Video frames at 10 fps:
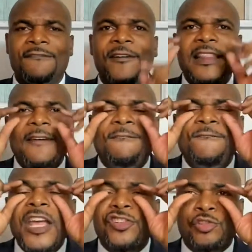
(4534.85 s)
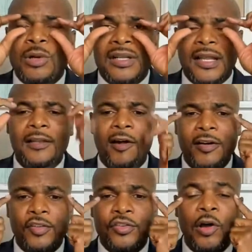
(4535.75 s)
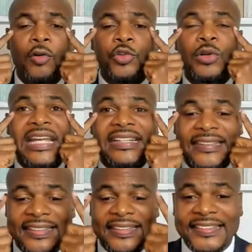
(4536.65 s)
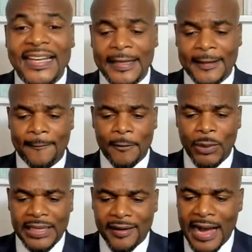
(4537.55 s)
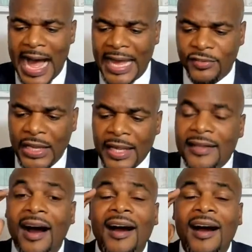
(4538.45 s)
For the visual learners, those who need to see with their eyes,